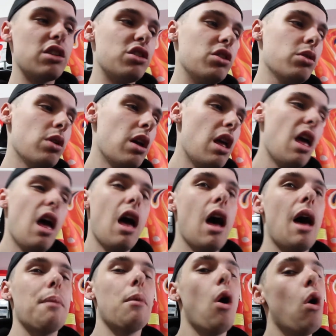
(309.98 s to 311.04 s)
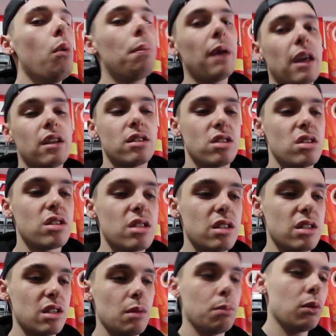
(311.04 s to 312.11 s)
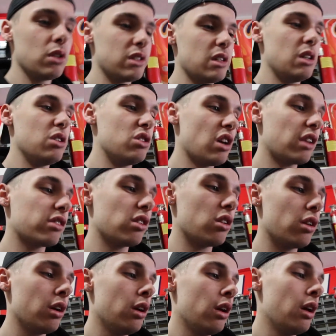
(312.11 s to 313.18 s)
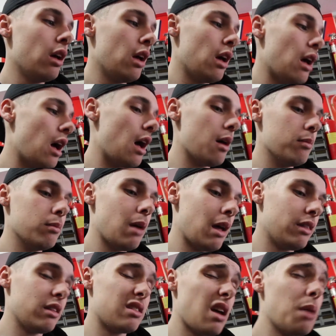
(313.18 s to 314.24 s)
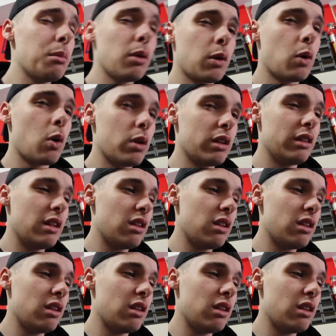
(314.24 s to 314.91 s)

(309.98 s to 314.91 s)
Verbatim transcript: issue. I'm hoping it's just as simple as an injector. Um, at the time of recording